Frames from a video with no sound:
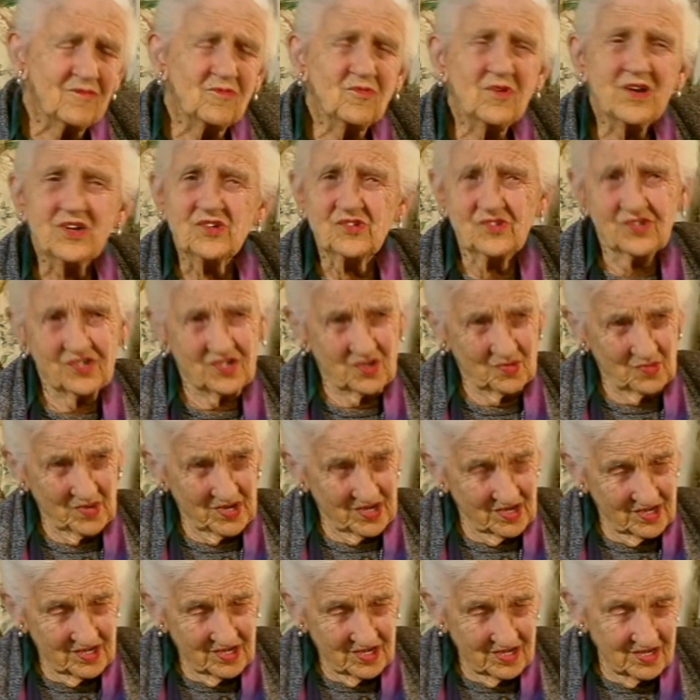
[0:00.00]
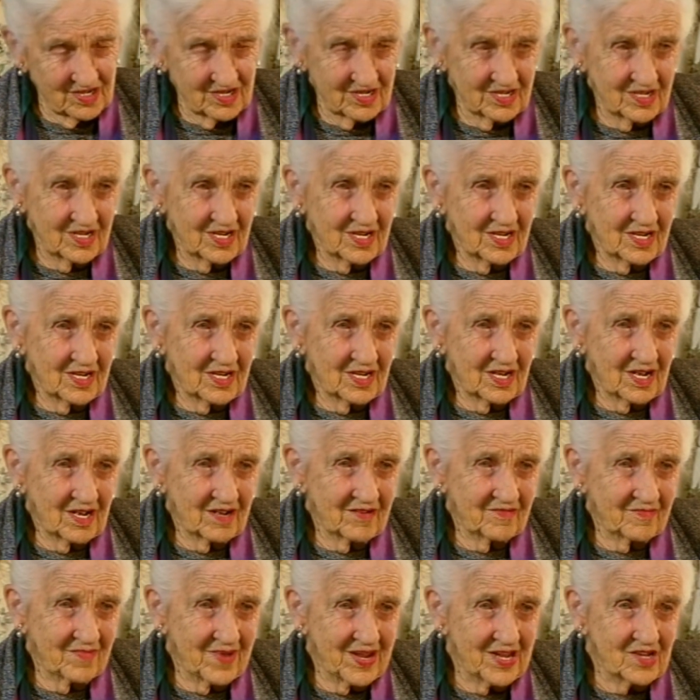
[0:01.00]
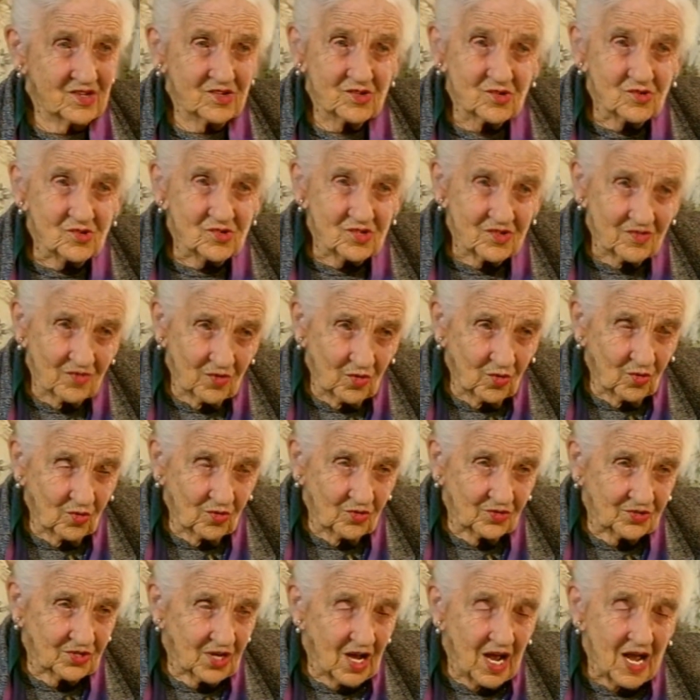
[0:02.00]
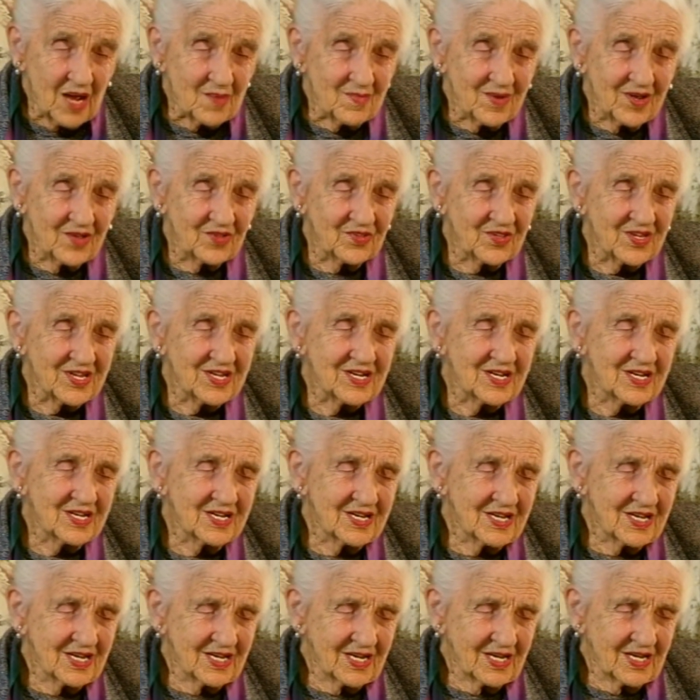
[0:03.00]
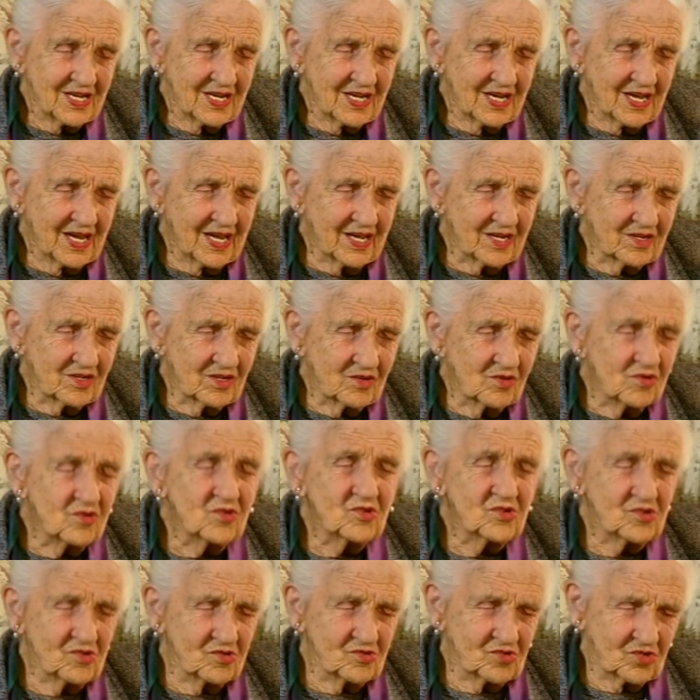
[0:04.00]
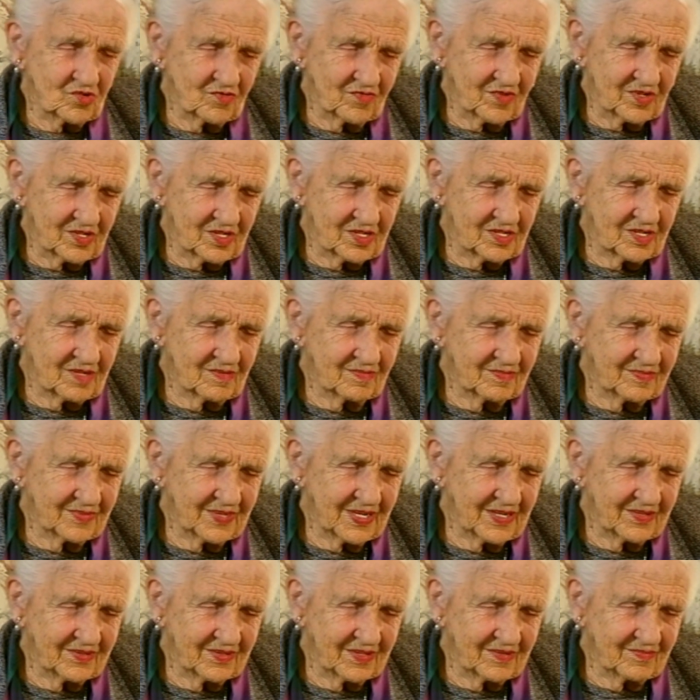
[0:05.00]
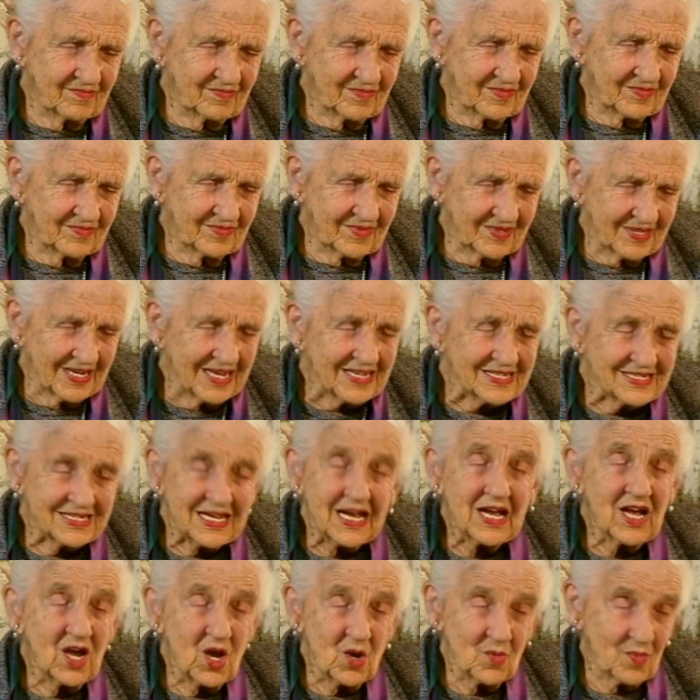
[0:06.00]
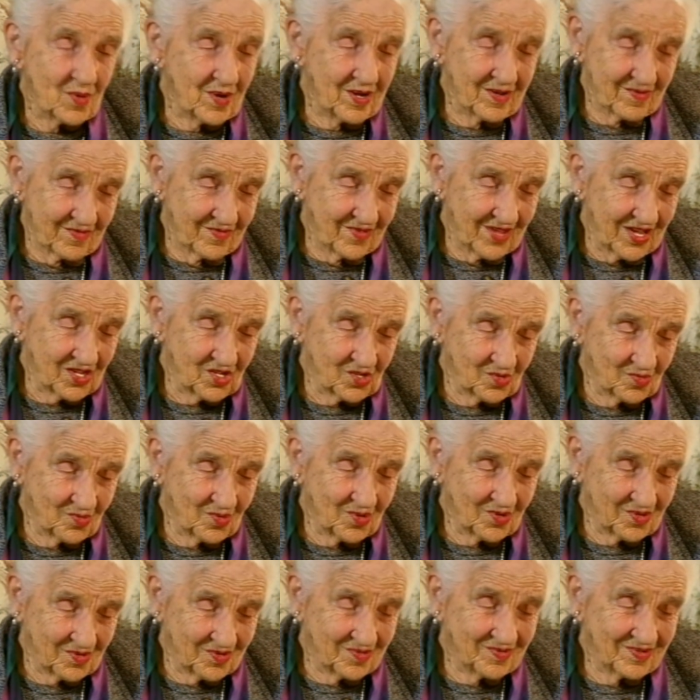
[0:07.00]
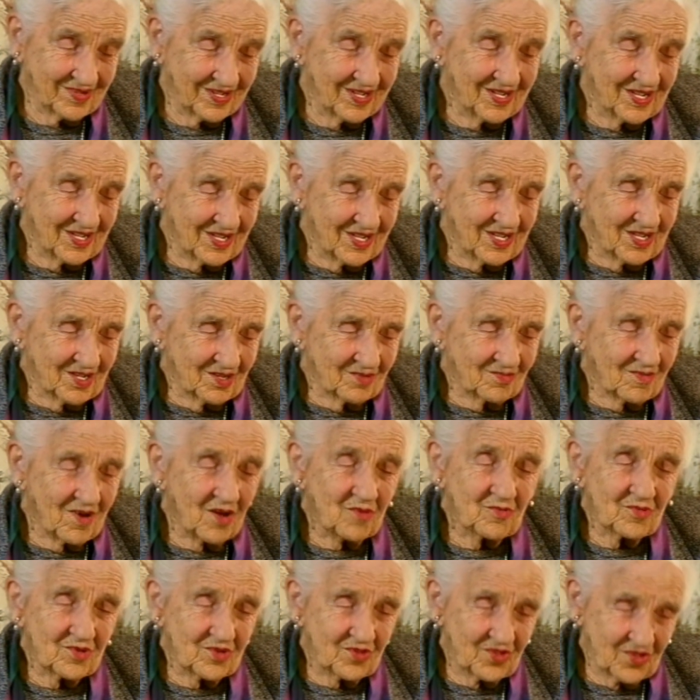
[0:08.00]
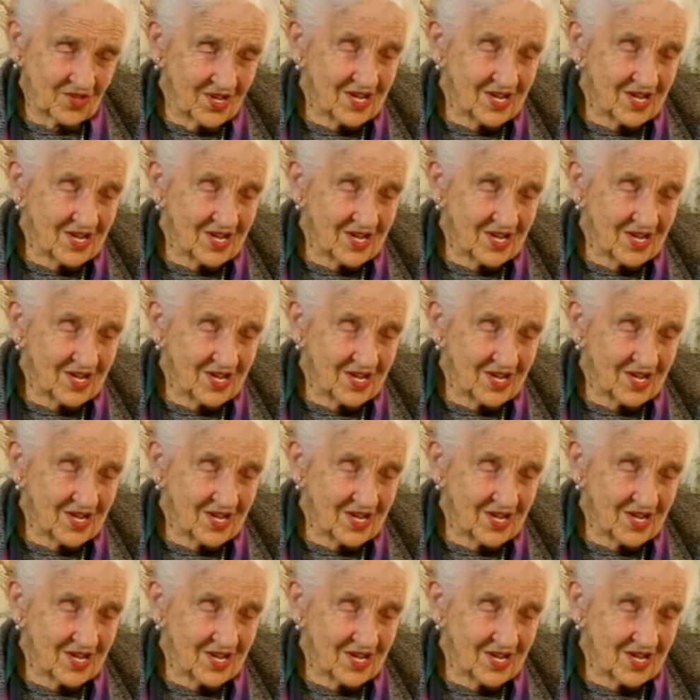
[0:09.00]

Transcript: wasted a minute. I've made use of all time, I think, and good use of it. I hope that's what one would